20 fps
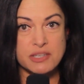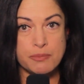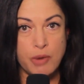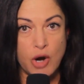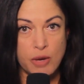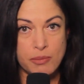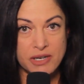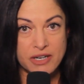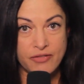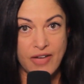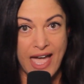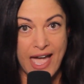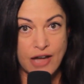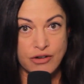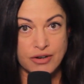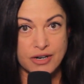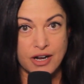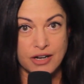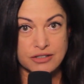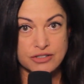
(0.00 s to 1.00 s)
Department of
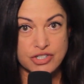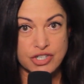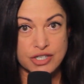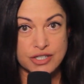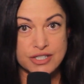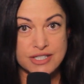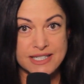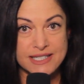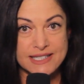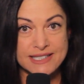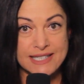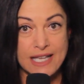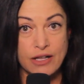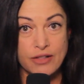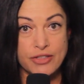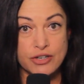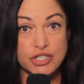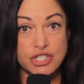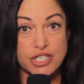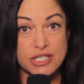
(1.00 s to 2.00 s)
Agriculture to
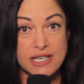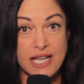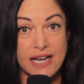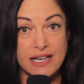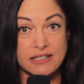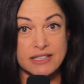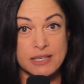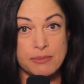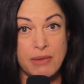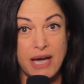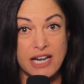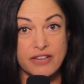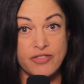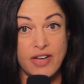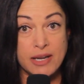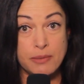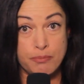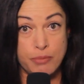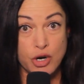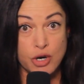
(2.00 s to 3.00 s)
sell their genetically
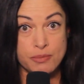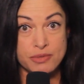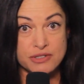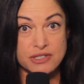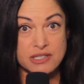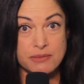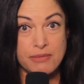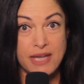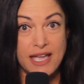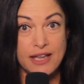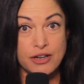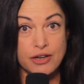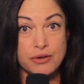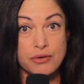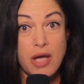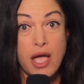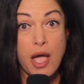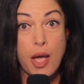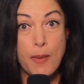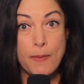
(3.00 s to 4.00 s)
modified purple tomato